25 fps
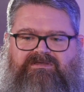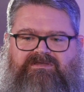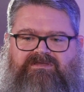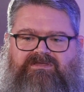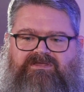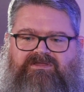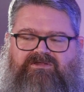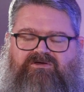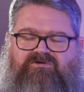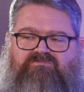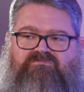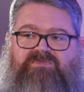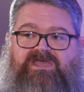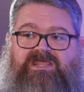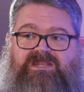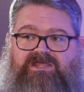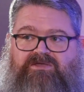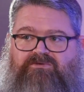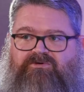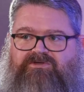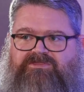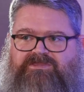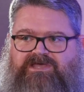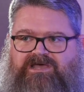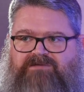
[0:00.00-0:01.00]

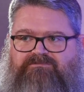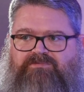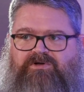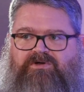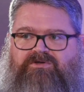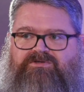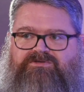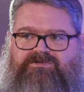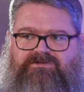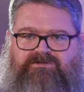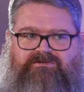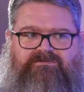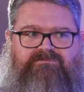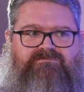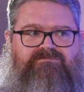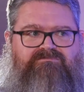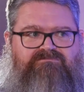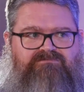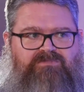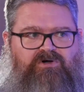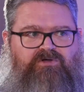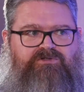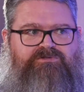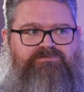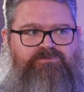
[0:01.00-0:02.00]
meeting with that person
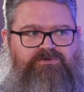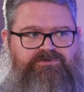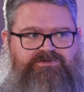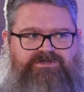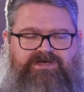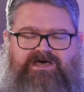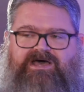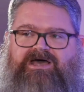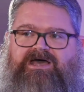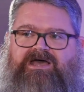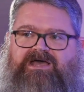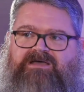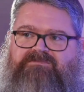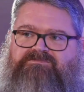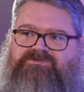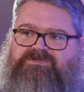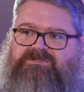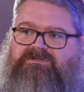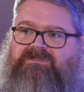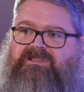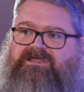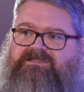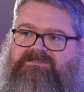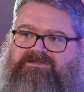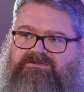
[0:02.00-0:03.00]
multiple times
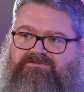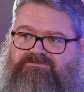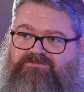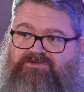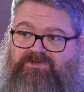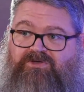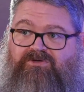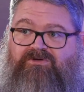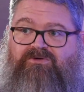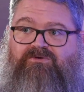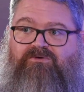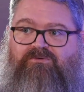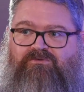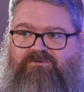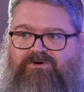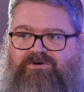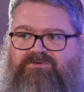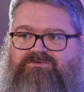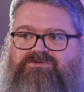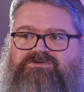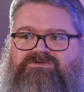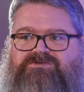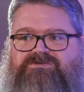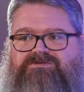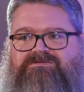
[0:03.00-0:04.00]
and let them know what
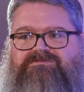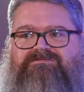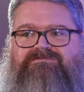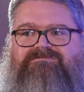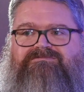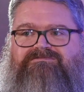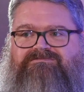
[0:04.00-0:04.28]
was,